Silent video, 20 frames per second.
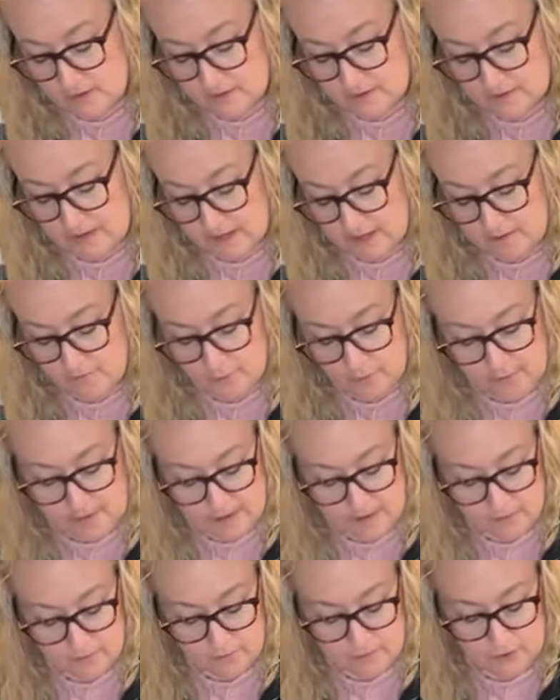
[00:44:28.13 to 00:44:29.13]
just kind of
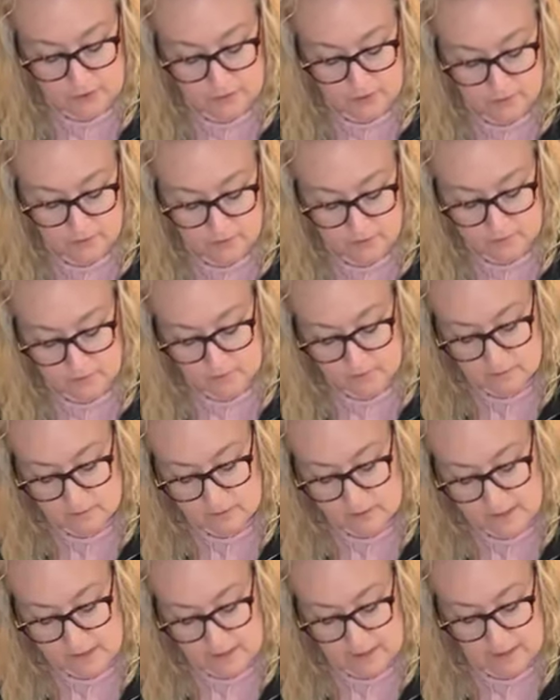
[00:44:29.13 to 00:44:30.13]
around,
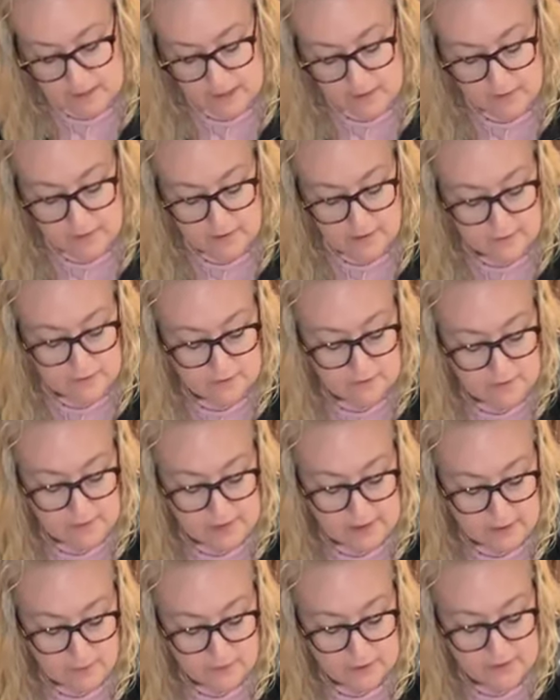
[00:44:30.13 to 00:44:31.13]
kind of carry those
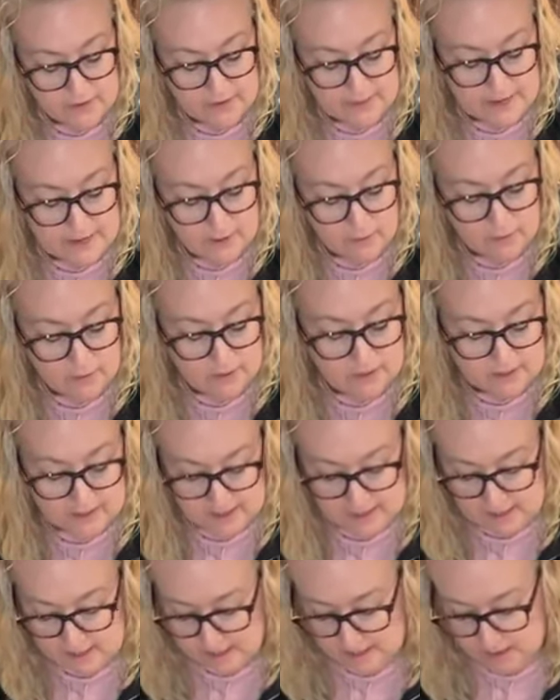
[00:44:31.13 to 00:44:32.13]
flowers out
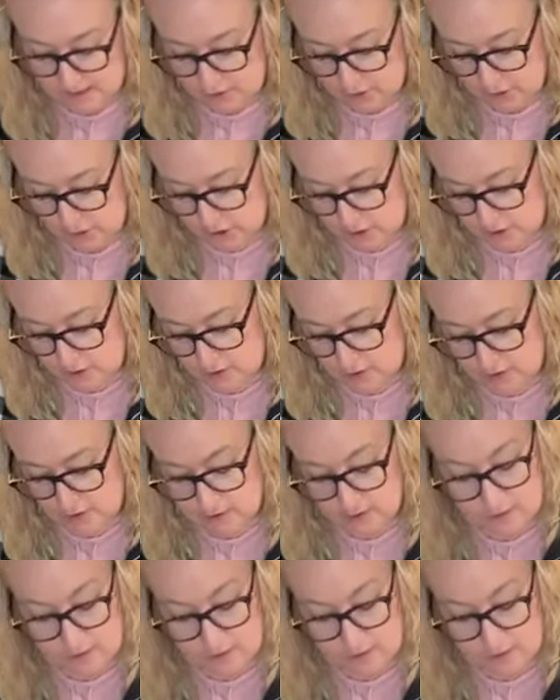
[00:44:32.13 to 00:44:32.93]
to the edge.